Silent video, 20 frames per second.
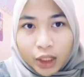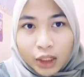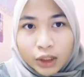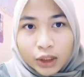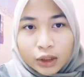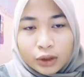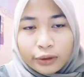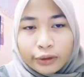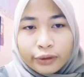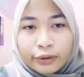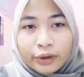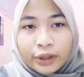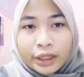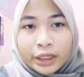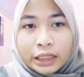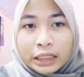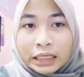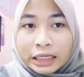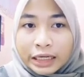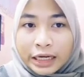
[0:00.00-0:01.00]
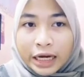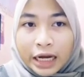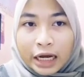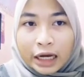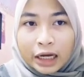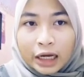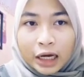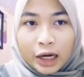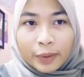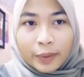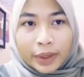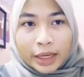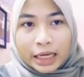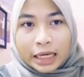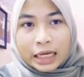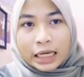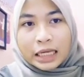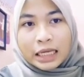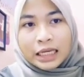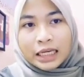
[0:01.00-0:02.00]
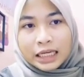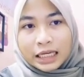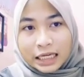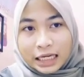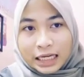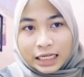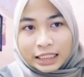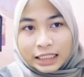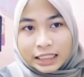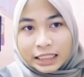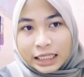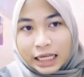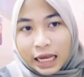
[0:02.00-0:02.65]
So the learning outcome in this